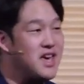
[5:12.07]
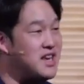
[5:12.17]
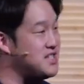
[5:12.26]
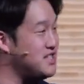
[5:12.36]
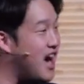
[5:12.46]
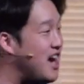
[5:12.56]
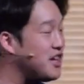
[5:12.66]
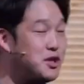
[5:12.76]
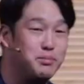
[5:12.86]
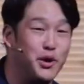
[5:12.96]
it is not
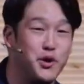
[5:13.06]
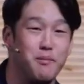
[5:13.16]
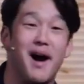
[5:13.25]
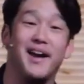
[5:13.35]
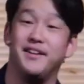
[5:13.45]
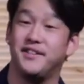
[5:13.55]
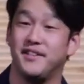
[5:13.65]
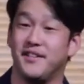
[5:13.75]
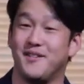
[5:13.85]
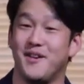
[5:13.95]
gonna blow your mind,
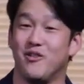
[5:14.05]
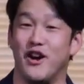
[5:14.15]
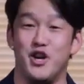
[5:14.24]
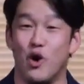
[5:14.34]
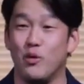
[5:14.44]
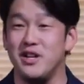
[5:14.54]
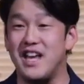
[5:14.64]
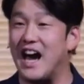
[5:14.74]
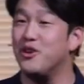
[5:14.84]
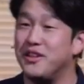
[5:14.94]
right? No one,
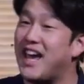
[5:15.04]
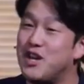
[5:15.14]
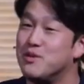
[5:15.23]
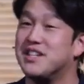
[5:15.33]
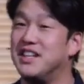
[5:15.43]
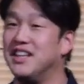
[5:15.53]
I don't think anyone's gonna